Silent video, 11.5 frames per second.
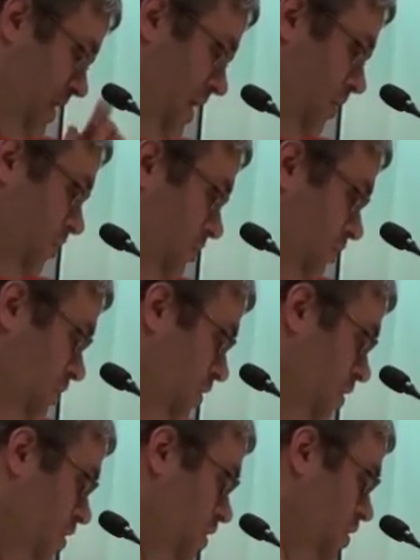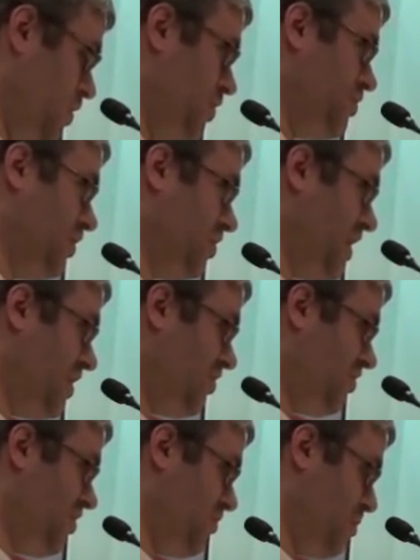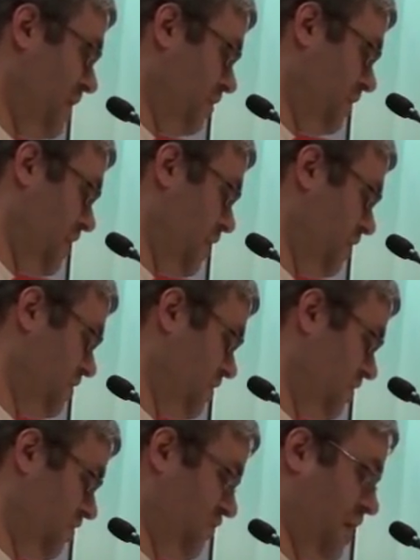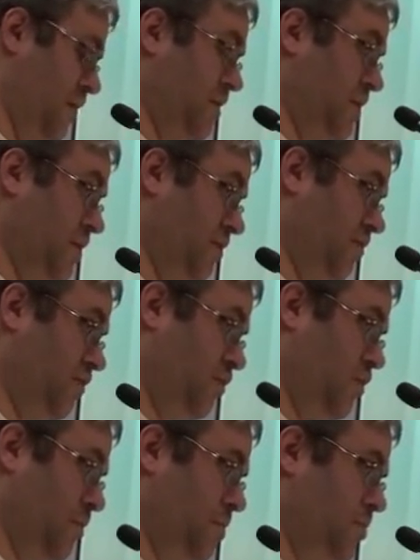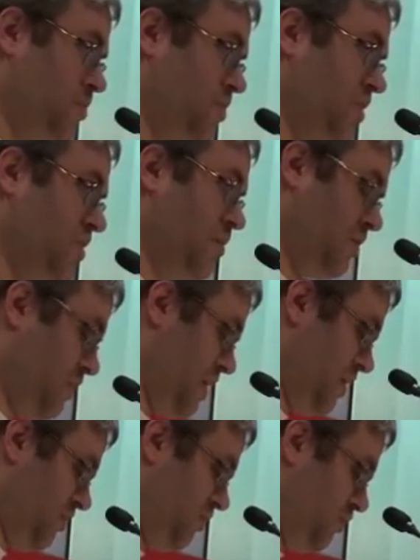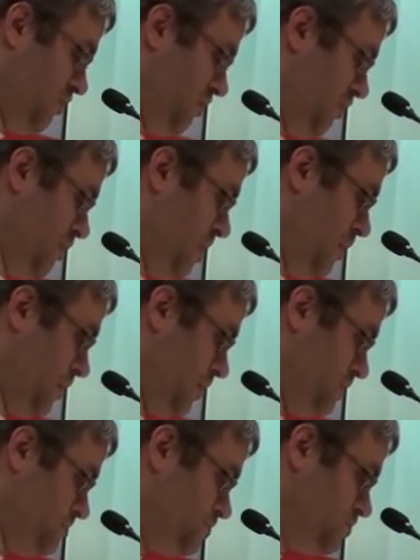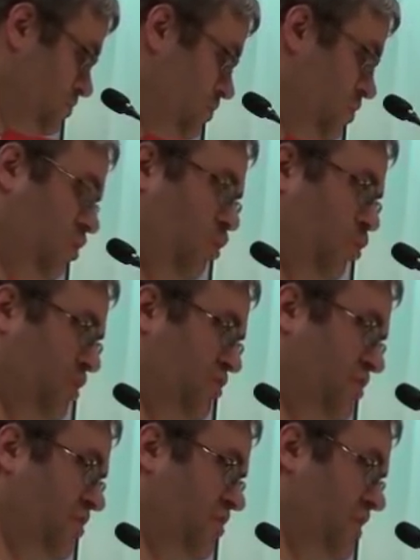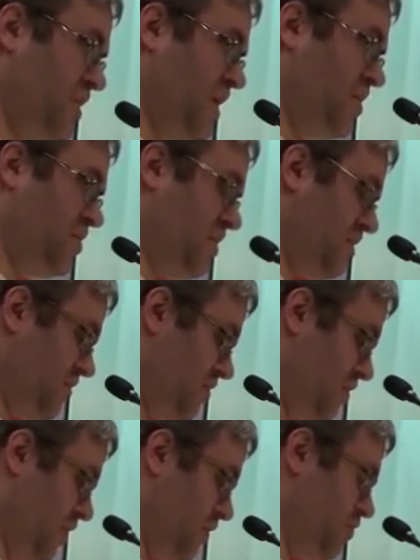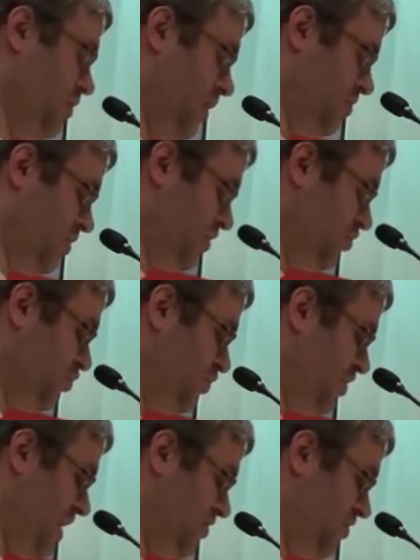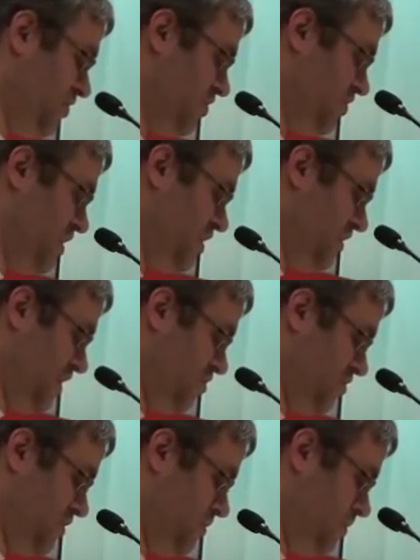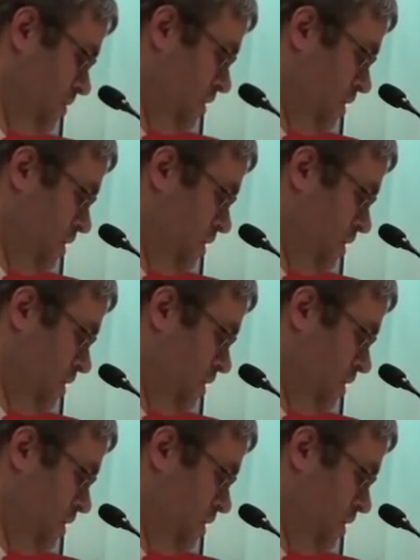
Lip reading: Now, the legacy of Michael Harrington is found in his group, the Democratic Socialists of America, which since the 2016 election